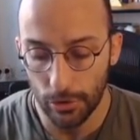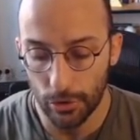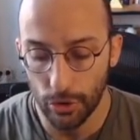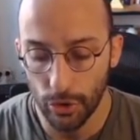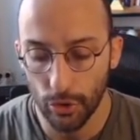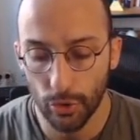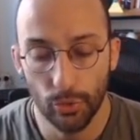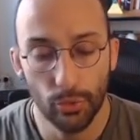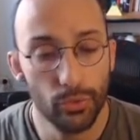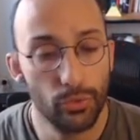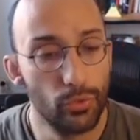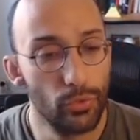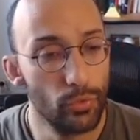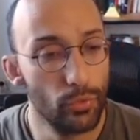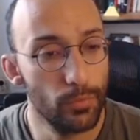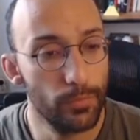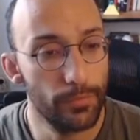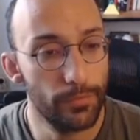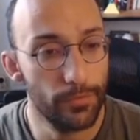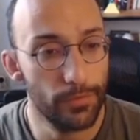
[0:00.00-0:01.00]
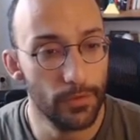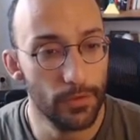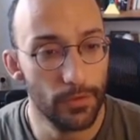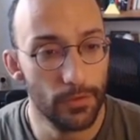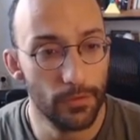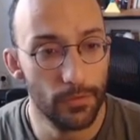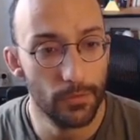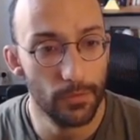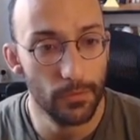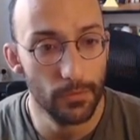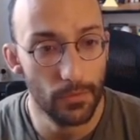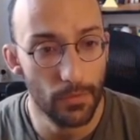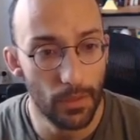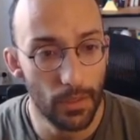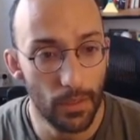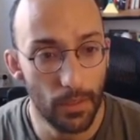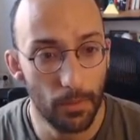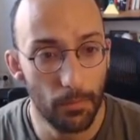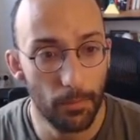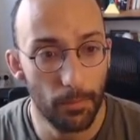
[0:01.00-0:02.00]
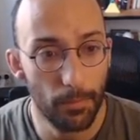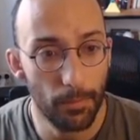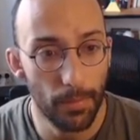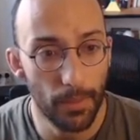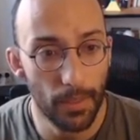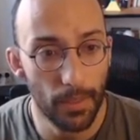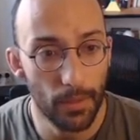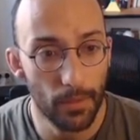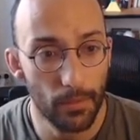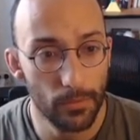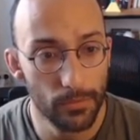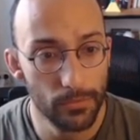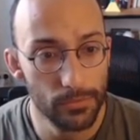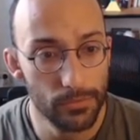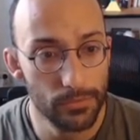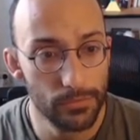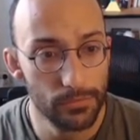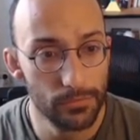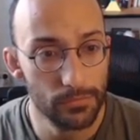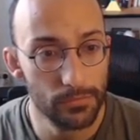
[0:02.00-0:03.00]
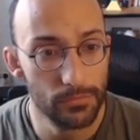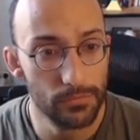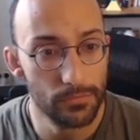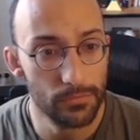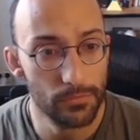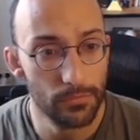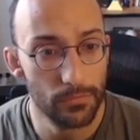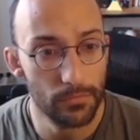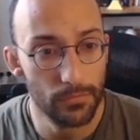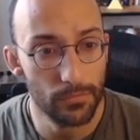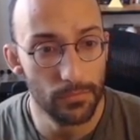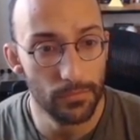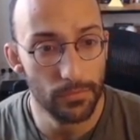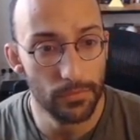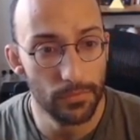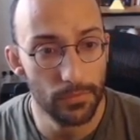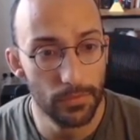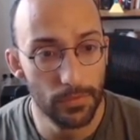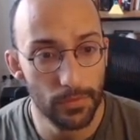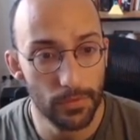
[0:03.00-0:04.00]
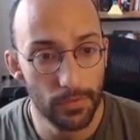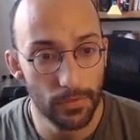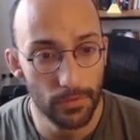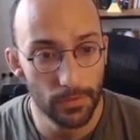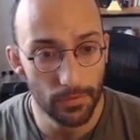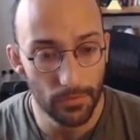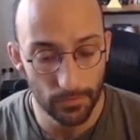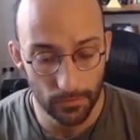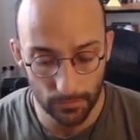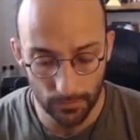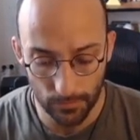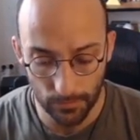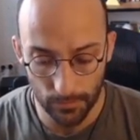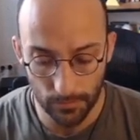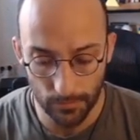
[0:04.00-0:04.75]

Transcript: YouTube video about the